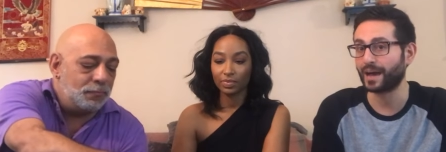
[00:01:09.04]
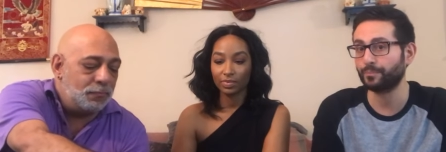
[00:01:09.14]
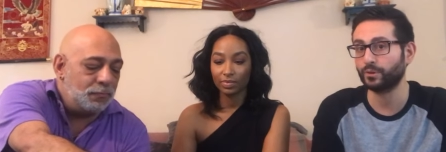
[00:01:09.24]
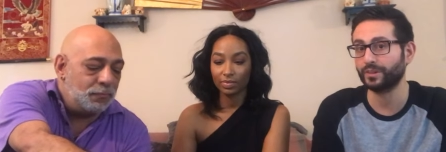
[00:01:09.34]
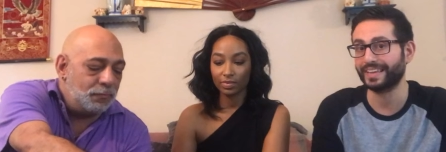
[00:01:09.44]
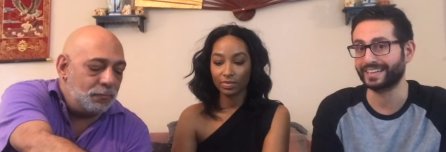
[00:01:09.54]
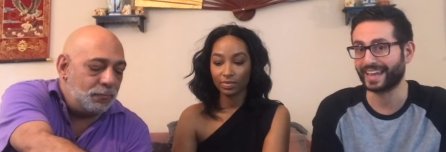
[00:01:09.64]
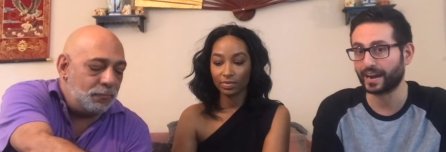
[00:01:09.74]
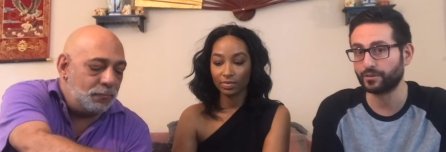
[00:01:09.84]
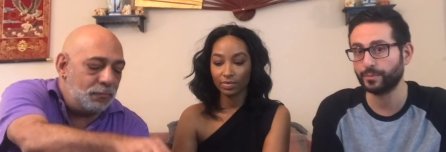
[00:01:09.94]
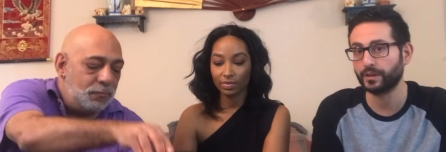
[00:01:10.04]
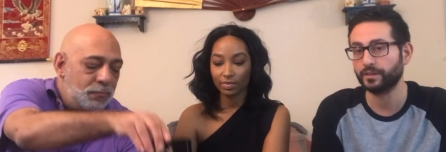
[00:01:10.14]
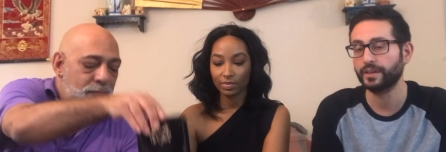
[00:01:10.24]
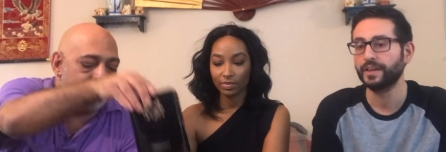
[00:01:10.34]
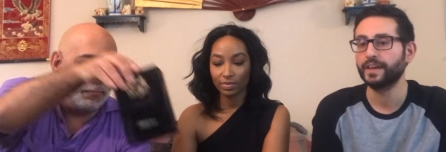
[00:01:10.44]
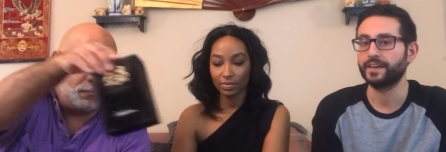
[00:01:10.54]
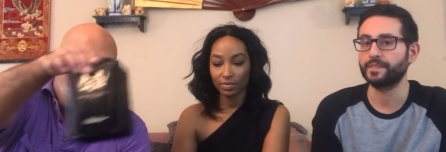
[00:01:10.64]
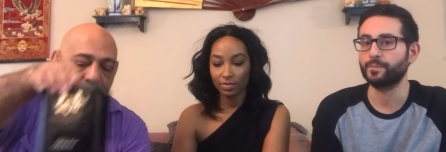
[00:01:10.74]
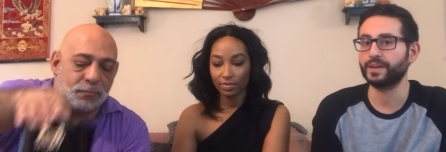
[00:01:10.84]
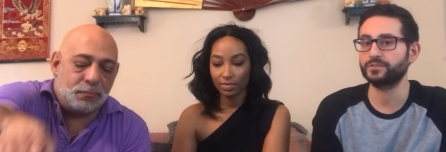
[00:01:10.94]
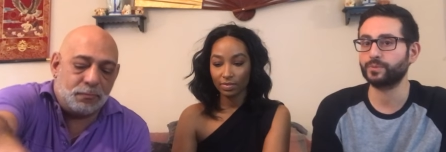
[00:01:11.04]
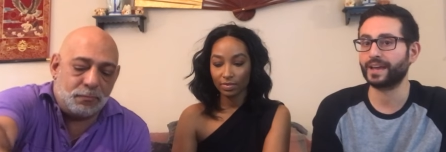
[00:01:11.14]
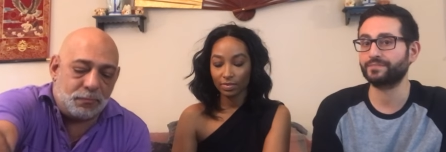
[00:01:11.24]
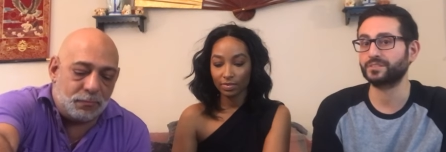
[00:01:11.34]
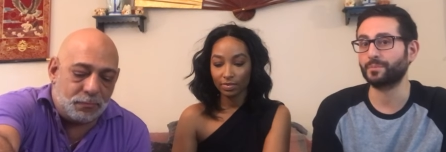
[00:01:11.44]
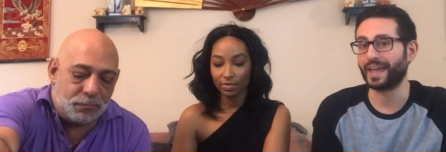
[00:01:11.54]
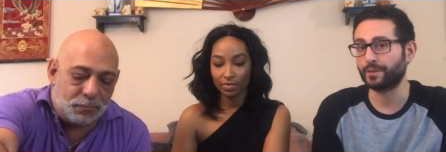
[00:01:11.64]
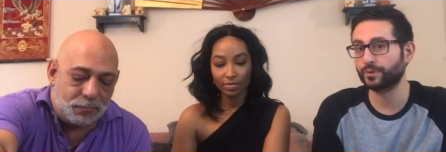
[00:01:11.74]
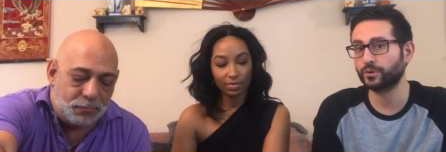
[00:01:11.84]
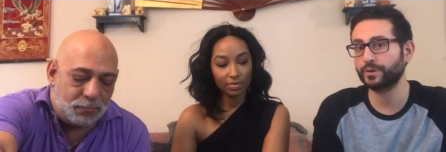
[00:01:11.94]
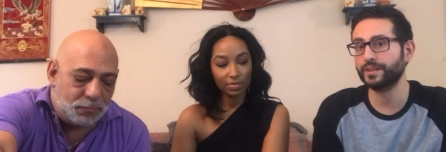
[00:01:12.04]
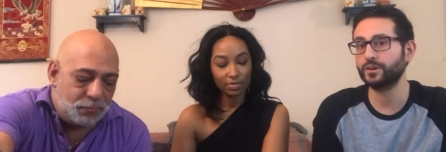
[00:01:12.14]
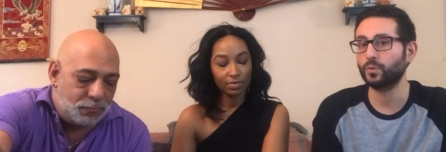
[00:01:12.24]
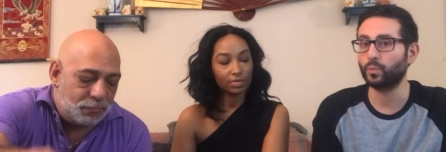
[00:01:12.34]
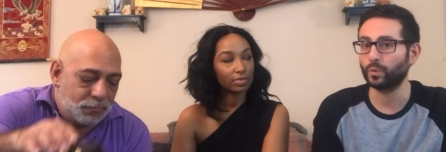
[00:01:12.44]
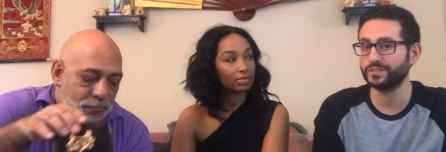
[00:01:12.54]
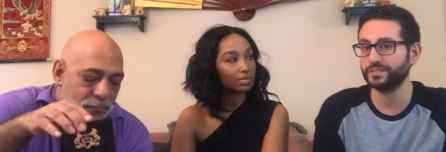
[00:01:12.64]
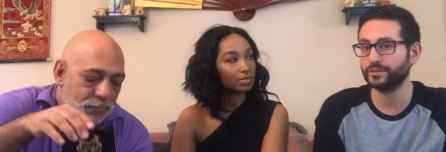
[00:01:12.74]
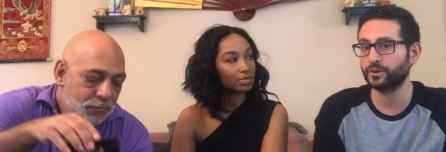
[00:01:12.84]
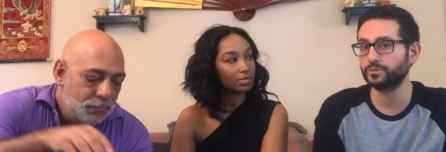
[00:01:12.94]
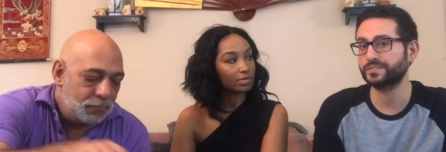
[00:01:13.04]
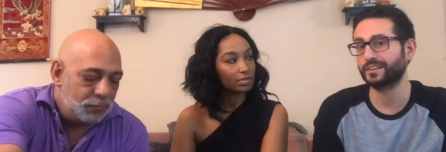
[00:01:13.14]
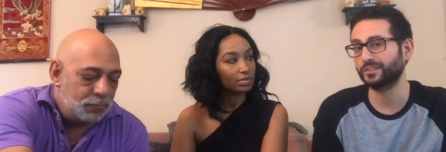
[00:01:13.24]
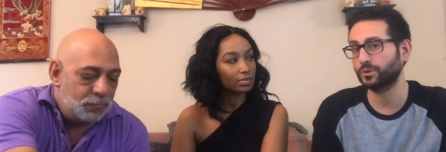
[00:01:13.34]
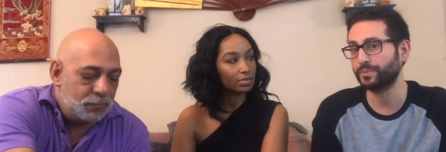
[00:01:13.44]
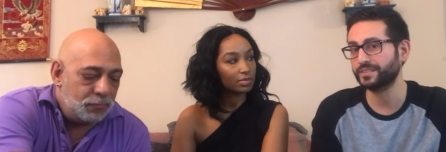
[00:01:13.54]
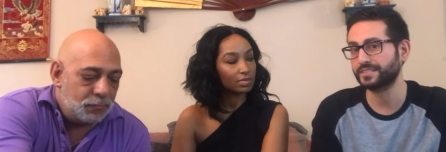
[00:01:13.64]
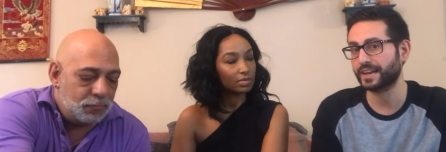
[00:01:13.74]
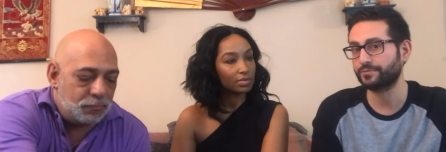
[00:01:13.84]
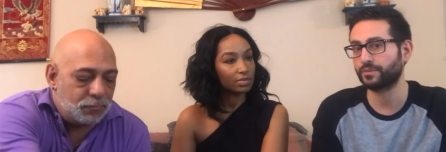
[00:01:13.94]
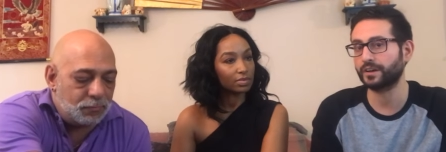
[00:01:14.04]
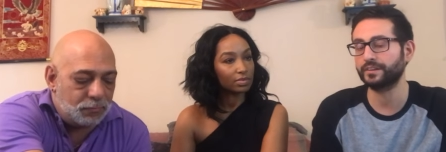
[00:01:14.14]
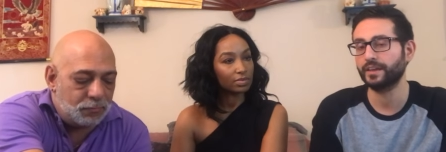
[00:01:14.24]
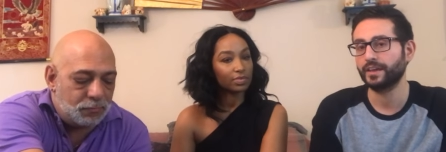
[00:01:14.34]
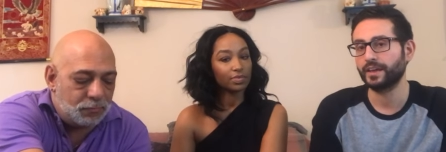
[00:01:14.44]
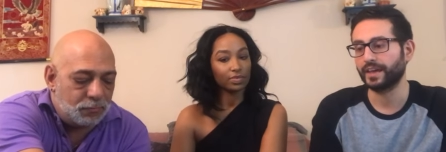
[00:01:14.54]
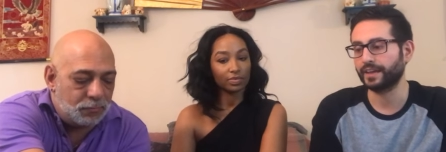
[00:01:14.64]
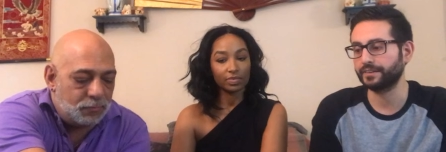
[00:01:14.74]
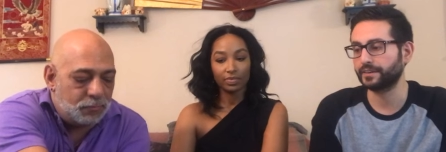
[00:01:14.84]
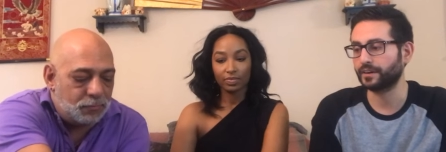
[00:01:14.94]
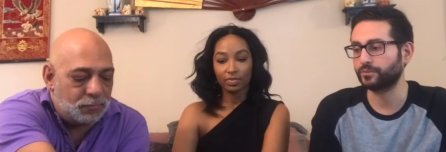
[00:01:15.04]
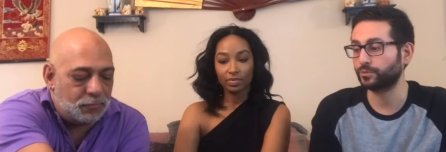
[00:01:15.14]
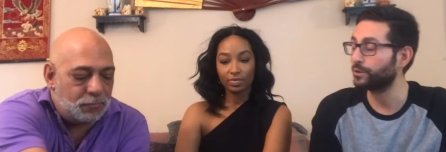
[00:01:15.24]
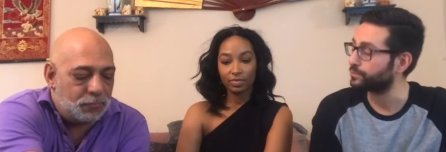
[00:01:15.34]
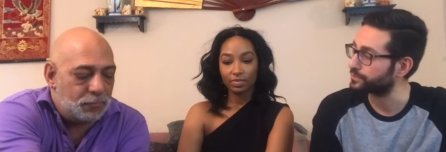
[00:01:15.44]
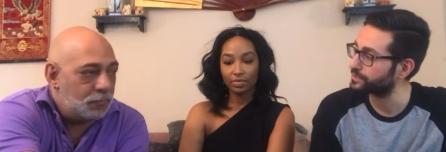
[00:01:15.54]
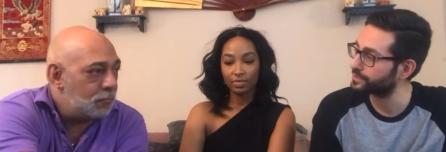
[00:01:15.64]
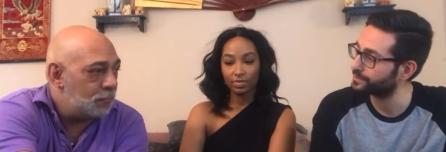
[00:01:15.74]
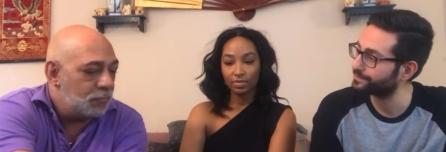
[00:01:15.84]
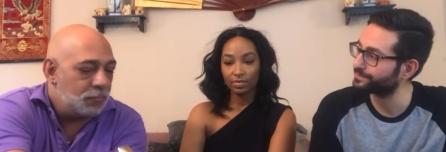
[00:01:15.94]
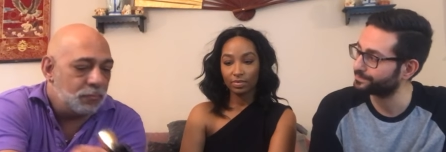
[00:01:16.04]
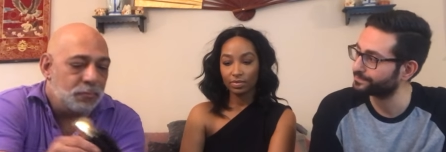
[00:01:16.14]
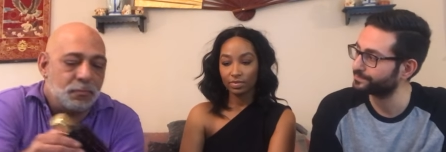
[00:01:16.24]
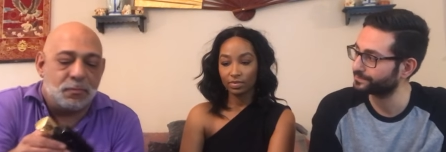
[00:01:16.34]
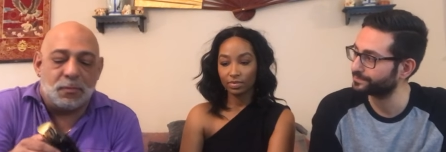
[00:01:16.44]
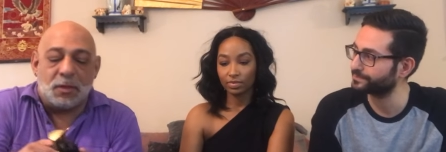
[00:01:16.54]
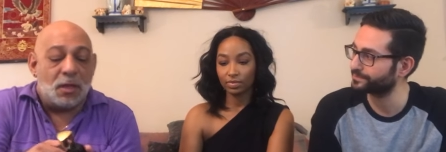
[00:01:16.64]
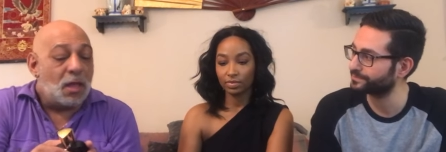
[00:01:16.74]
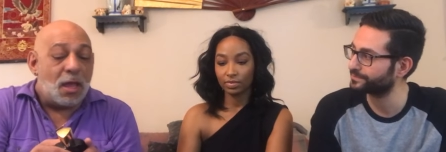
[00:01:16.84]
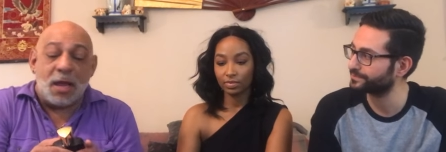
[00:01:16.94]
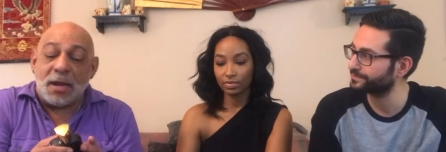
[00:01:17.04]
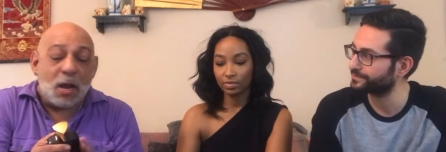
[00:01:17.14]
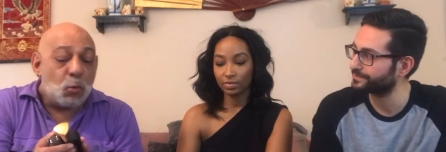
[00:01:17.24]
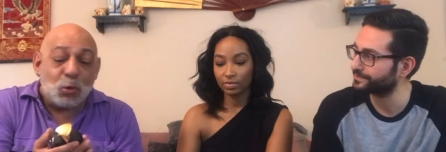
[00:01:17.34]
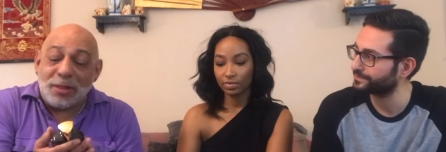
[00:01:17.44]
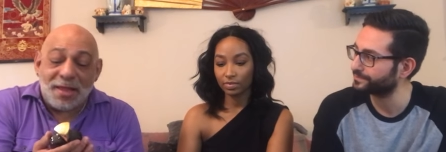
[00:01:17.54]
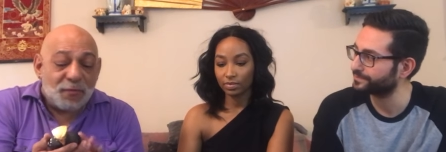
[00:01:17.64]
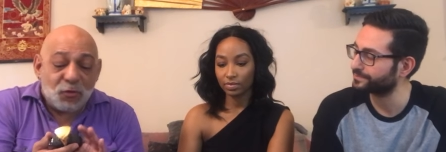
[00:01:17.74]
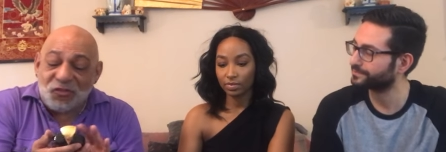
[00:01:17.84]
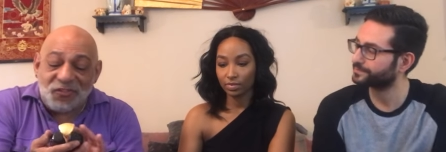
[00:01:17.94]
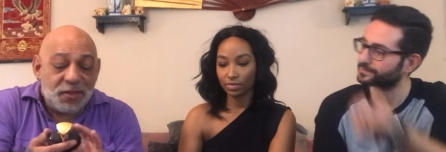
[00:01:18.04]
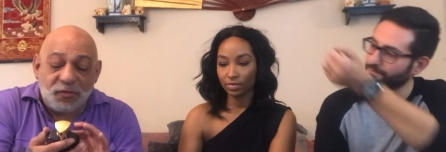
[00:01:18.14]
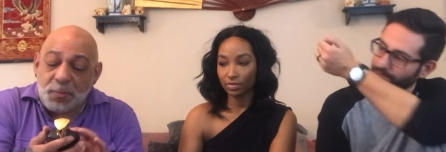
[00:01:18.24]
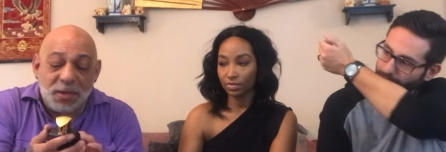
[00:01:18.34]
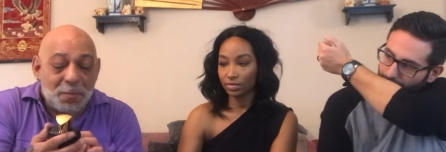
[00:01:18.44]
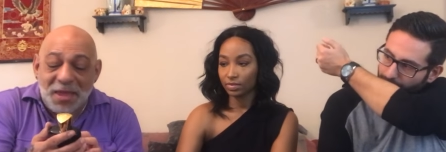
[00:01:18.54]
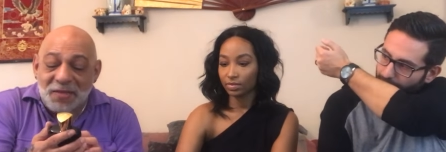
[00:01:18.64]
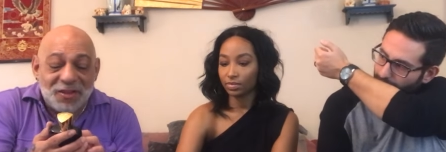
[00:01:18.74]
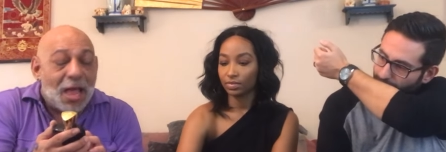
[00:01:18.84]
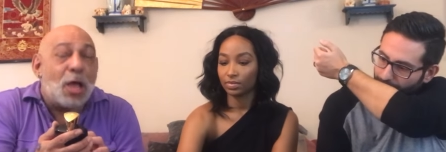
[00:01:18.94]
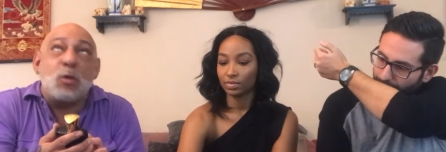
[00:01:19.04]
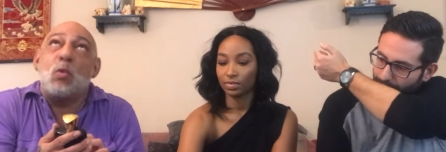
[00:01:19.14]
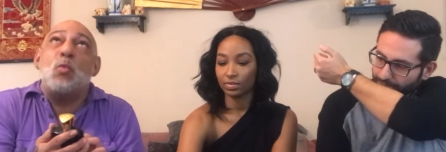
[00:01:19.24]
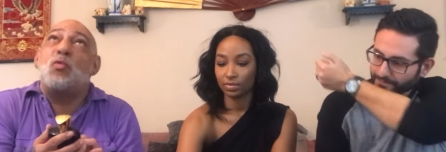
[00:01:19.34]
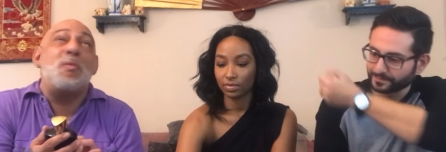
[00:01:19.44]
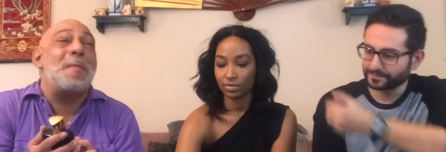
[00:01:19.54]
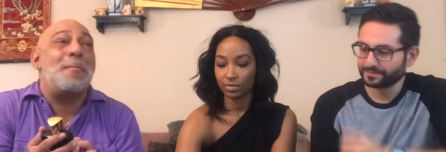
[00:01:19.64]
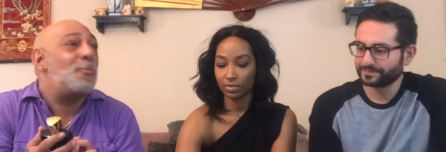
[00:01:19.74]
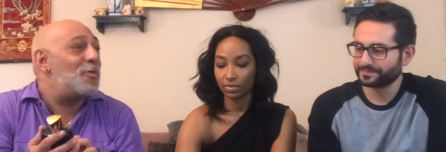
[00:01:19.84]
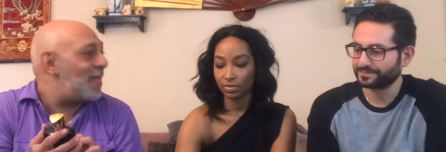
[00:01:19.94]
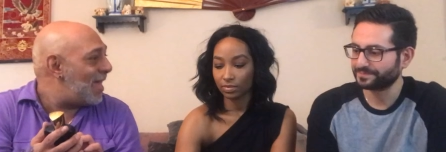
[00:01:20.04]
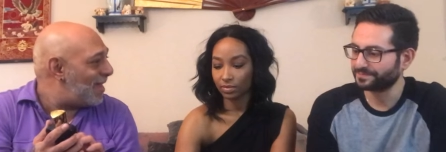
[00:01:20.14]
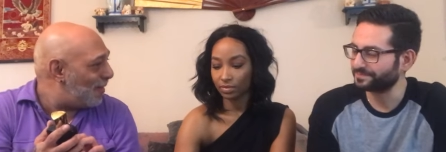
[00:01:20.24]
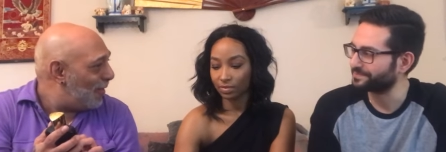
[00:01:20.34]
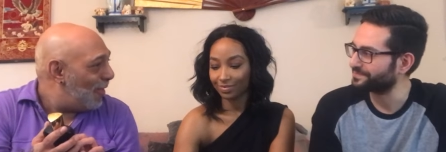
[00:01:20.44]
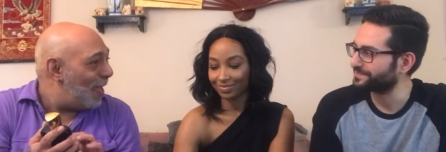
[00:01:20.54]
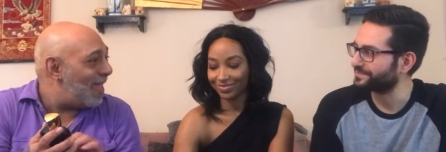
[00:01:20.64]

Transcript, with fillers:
Speaker 1: apple and caramel. In the base, we have some ambergris, woodsy notes, a little bit of saffron, and
Speaker 2: uh, rose. And I will never cease to be amazed at how you remember that,